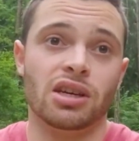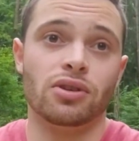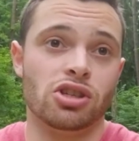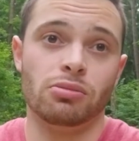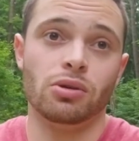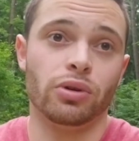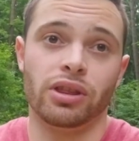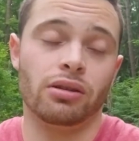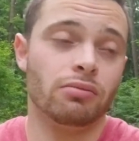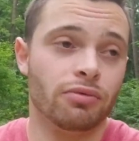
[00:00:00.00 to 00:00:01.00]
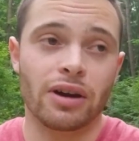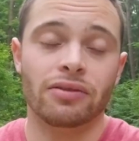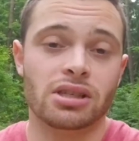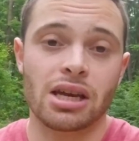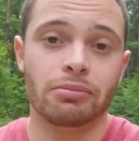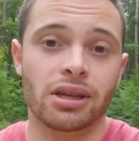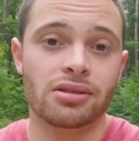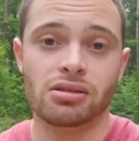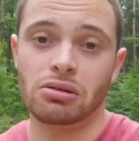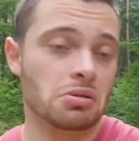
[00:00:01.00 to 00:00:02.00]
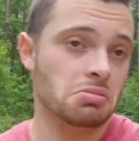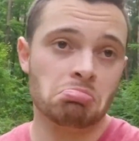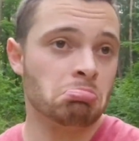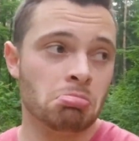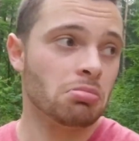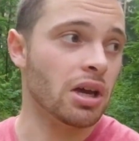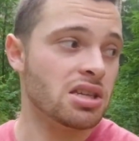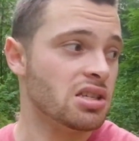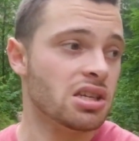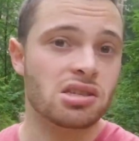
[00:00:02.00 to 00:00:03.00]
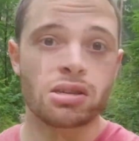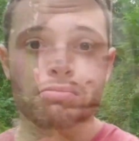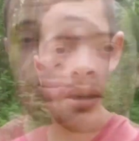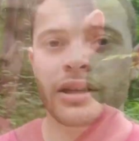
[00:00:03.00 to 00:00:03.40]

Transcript: given to me within 5 to 10 minutes. It was nice and easy.